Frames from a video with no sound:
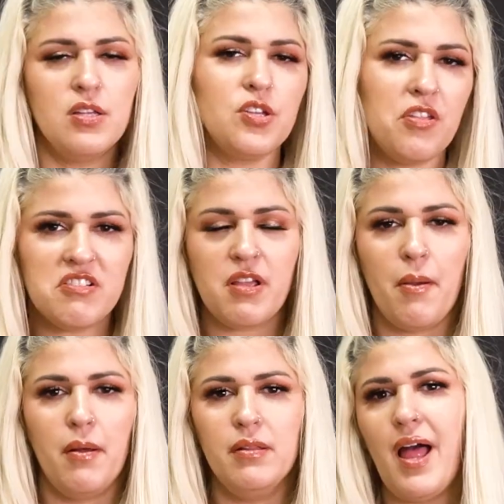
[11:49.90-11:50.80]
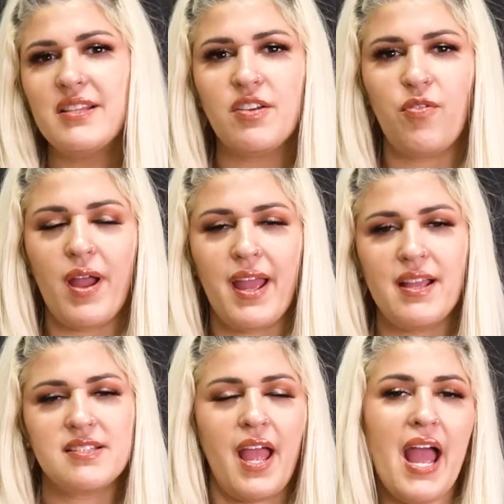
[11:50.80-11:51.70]
So there's lots of
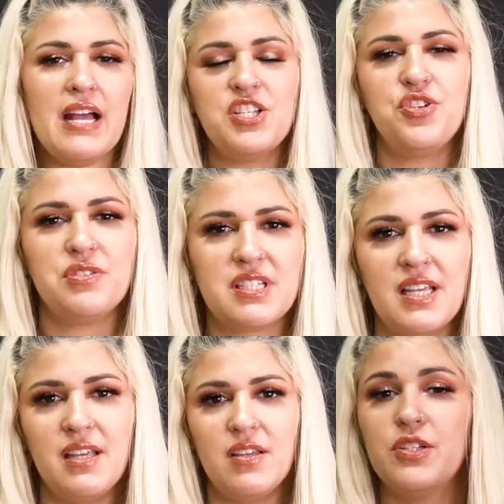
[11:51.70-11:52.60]
ways, as you see,